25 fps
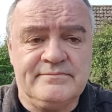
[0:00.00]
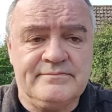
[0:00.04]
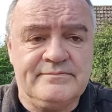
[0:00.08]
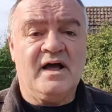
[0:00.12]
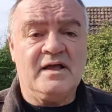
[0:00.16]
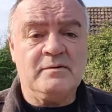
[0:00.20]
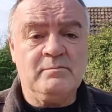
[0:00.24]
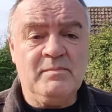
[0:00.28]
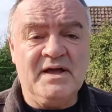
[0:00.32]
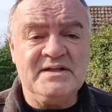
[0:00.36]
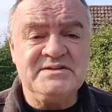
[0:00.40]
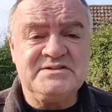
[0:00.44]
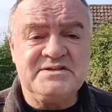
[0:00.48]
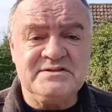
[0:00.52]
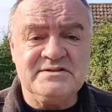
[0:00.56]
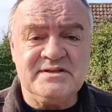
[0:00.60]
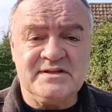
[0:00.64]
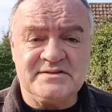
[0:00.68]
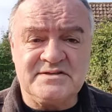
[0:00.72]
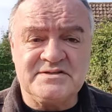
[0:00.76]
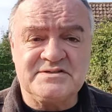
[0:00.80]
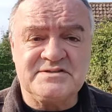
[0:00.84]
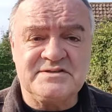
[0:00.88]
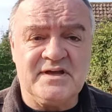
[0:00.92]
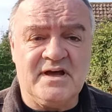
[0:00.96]
I mentioned
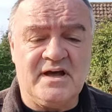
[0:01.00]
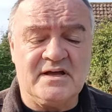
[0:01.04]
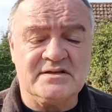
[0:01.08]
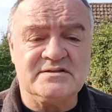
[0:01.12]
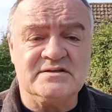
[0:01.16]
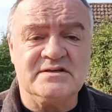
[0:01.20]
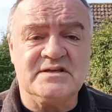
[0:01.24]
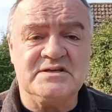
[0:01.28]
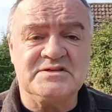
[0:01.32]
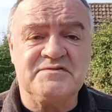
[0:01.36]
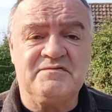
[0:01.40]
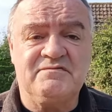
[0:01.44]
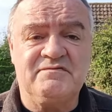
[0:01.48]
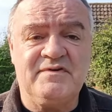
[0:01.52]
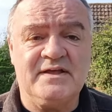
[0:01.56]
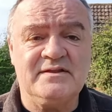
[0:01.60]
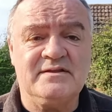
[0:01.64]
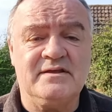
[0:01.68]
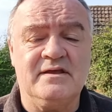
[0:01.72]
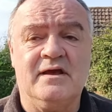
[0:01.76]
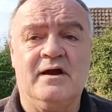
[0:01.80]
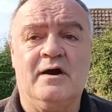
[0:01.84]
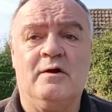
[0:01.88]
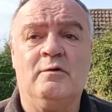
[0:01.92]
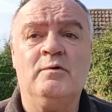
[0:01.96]
at the start of this
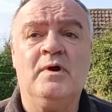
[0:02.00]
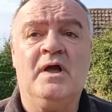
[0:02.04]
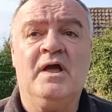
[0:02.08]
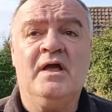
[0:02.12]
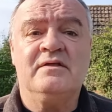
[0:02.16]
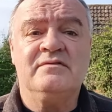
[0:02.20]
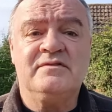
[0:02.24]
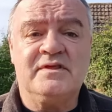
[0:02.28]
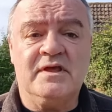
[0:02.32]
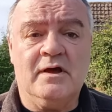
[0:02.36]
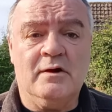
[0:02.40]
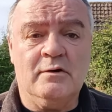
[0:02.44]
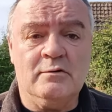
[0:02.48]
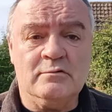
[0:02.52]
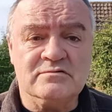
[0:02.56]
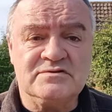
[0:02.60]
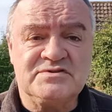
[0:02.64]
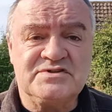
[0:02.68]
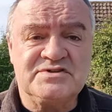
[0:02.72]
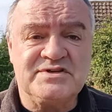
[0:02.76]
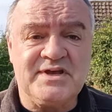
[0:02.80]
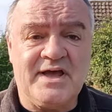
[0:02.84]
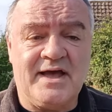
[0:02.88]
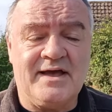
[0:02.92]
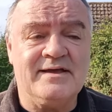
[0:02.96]
video the old
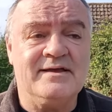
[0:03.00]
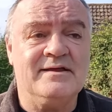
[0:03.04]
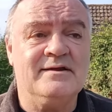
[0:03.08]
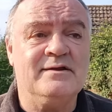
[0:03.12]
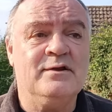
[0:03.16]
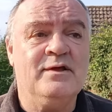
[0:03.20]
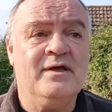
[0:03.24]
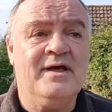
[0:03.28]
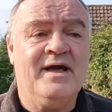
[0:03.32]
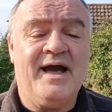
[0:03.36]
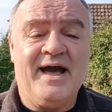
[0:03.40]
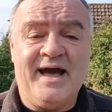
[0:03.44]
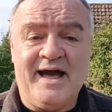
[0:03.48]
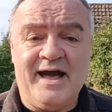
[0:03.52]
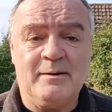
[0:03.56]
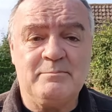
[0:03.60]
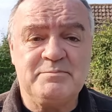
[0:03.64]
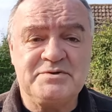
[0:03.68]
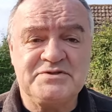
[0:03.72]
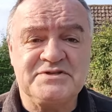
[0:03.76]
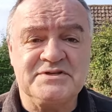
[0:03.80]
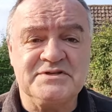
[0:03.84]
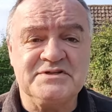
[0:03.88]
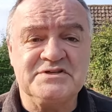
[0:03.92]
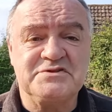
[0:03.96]
saying,
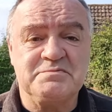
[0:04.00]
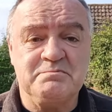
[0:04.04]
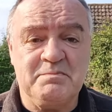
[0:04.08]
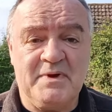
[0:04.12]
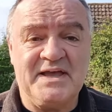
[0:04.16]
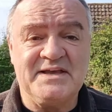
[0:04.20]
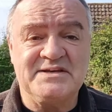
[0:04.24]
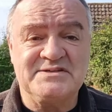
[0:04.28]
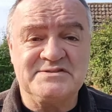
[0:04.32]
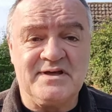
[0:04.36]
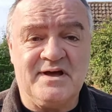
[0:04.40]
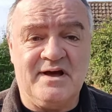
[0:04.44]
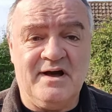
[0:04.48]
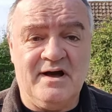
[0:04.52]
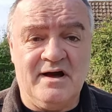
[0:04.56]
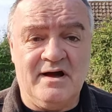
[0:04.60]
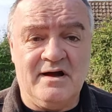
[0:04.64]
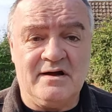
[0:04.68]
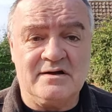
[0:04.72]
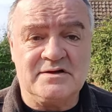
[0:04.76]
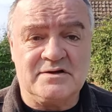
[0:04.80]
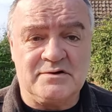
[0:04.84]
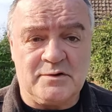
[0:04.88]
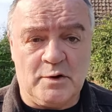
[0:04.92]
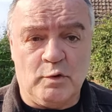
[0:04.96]
absence makes the
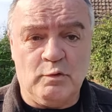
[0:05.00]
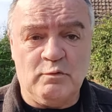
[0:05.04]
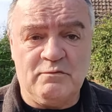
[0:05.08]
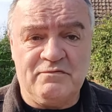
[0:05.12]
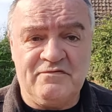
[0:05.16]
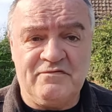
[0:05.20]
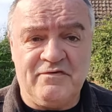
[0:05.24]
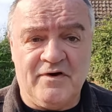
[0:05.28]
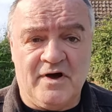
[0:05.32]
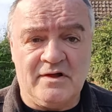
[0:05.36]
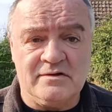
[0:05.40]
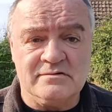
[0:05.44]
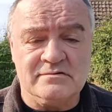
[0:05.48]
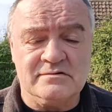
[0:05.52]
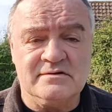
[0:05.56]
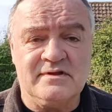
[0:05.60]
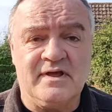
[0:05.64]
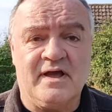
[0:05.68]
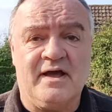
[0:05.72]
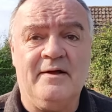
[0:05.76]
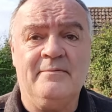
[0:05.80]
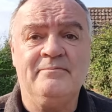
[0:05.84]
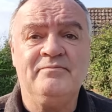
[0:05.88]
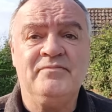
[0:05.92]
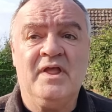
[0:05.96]
heart grow
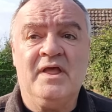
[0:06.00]
fonder.